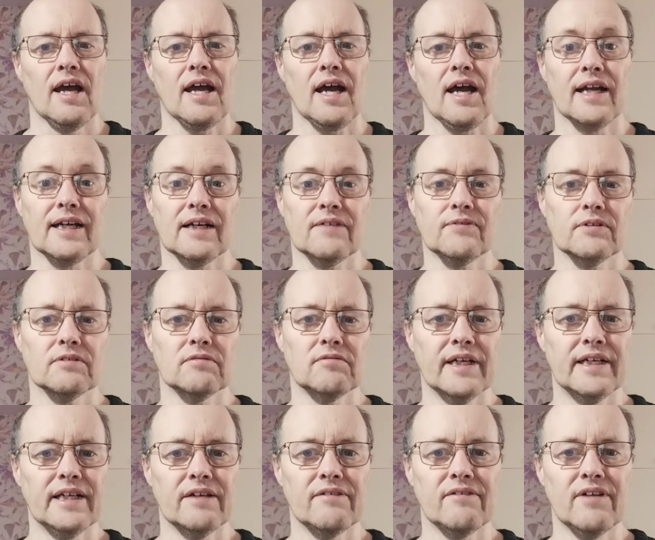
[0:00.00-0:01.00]
and I've
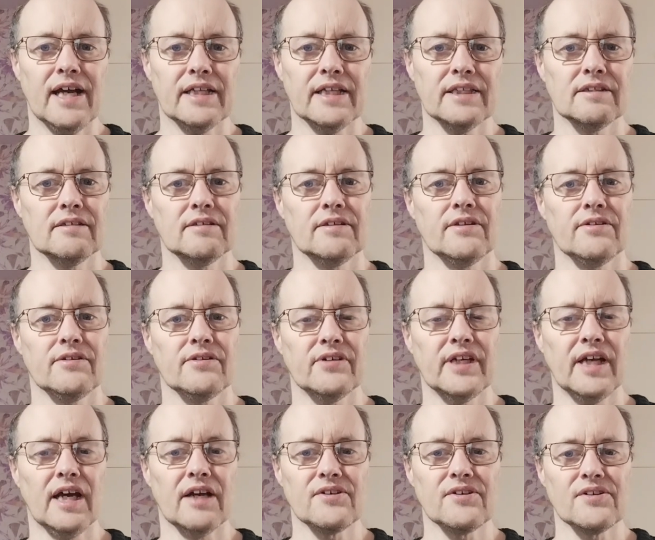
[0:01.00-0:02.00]
already read
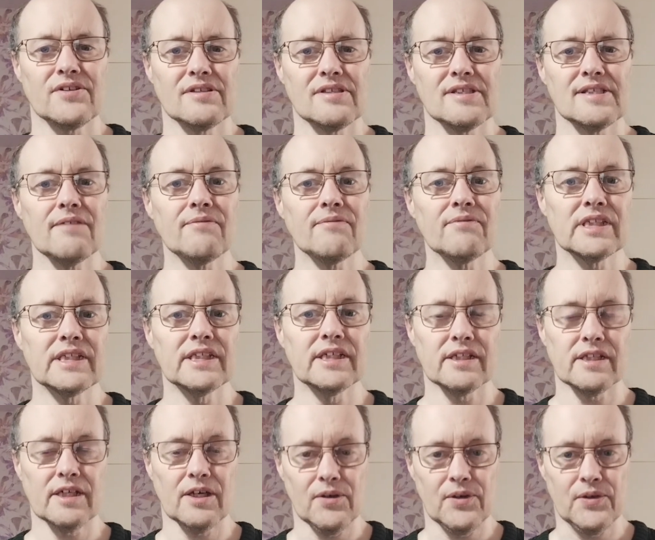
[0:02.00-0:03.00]
370 of
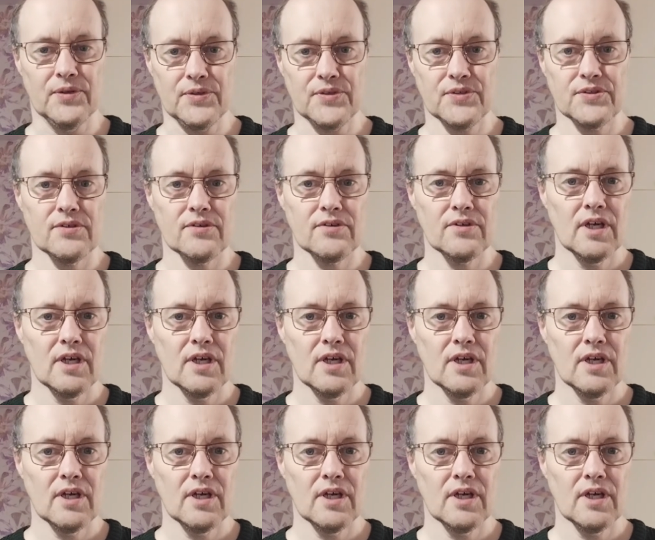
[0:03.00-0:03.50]
those.